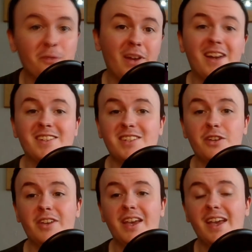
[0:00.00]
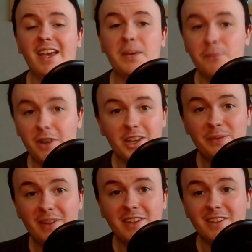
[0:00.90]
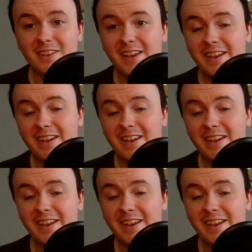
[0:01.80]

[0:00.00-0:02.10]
reality of it, in my opinion.